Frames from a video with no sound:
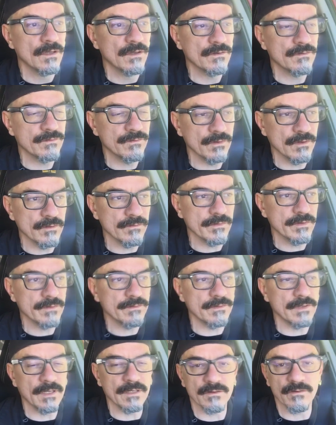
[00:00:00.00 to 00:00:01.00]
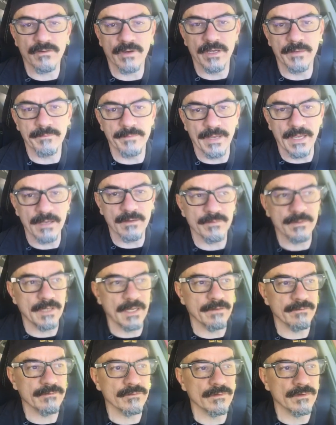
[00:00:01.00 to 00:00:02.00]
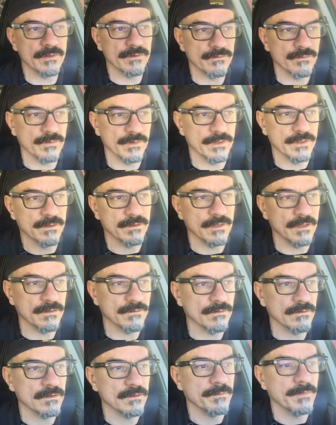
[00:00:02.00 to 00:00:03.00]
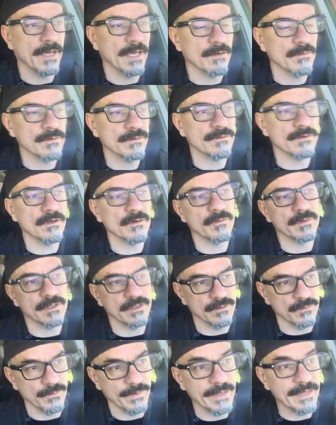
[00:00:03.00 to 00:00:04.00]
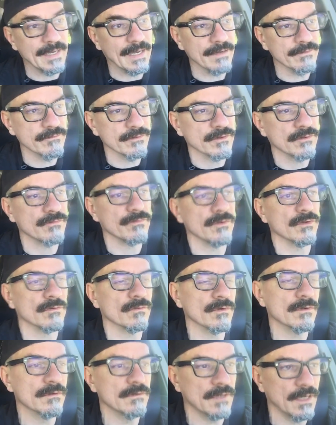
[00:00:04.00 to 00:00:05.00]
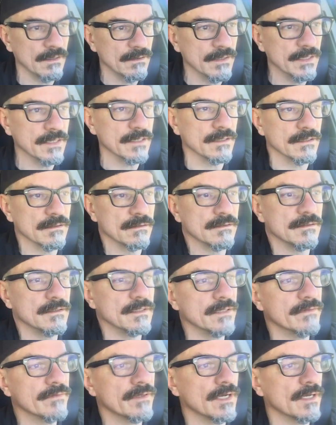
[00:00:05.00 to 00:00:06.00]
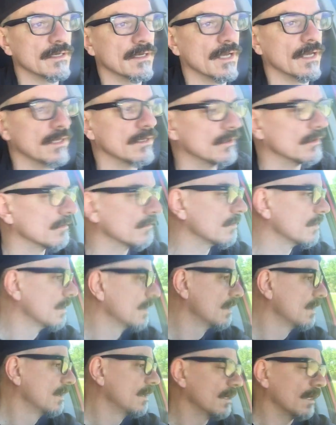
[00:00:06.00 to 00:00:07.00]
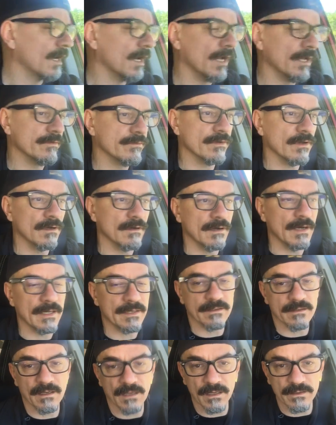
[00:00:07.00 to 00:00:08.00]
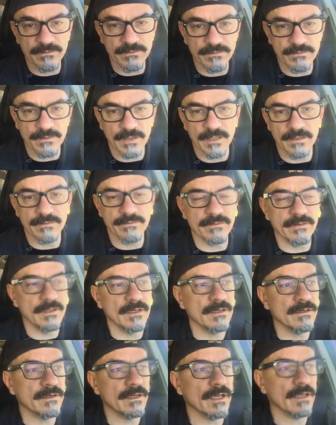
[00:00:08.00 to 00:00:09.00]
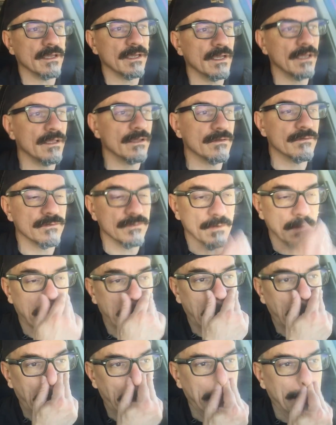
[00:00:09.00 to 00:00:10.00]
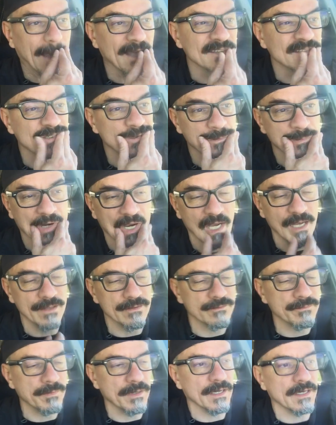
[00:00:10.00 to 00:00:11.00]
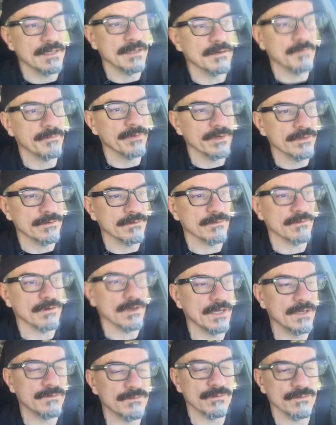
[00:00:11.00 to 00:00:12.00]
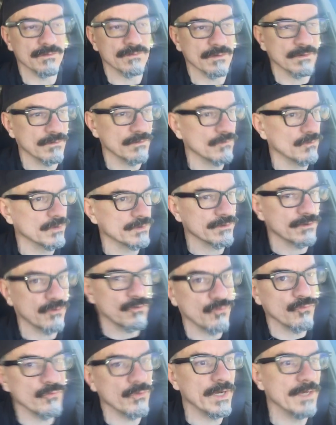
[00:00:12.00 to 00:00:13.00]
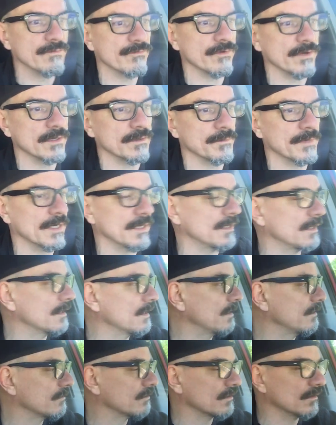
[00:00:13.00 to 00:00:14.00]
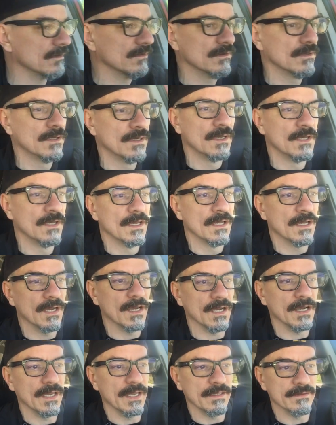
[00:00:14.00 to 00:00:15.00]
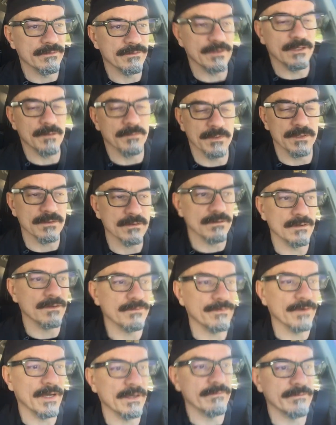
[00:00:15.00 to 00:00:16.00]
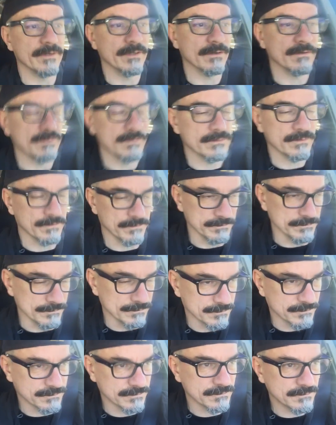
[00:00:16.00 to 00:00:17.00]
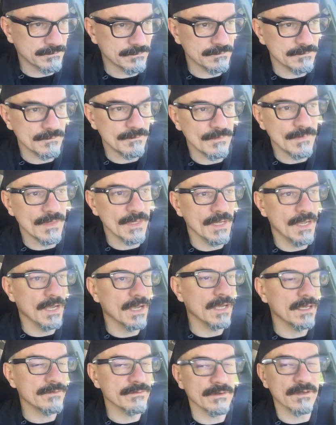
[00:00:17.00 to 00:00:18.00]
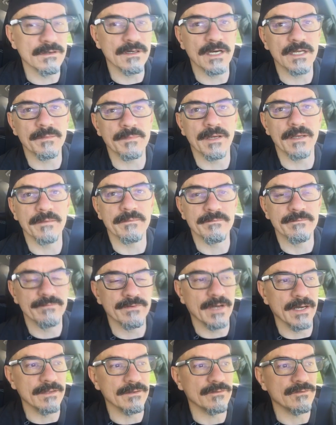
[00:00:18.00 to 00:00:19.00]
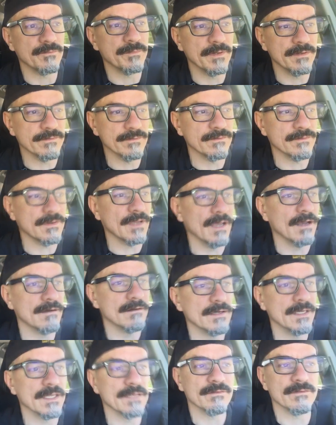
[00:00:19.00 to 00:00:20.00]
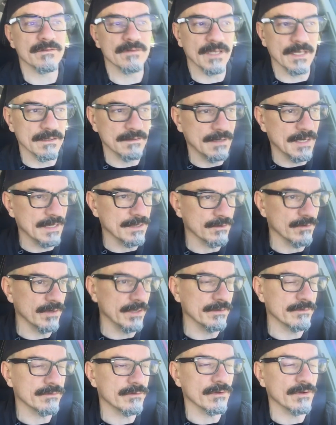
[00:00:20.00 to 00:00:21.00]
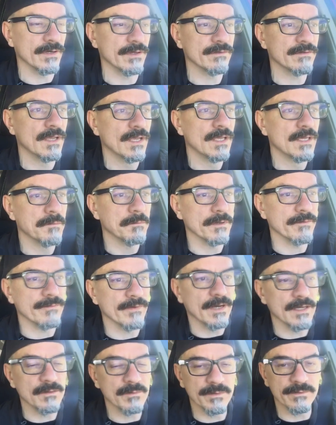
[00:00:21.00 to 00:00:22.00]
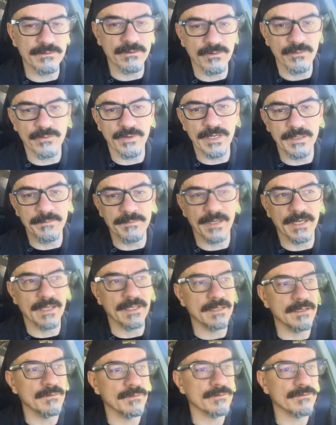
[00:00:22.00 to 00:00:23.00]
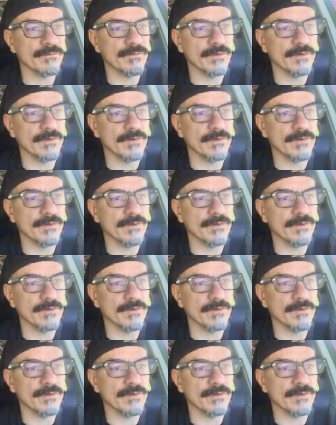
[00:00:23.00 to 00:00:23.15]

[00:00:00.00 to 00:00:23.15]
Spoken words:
service, had a great banquet afterwards. We did things a little backwards there. We did the wake after the funeral. I like it. Leave it on a high note. Saw a lot of cousins I hadn't seen in decades. Got surprised by a brother in Christ who was a great friend of mine in high school. Hadn't seen him in 35 years. Saw a lot of my father's business colleagues. Had a lot of great stories. My father was a great man. He was a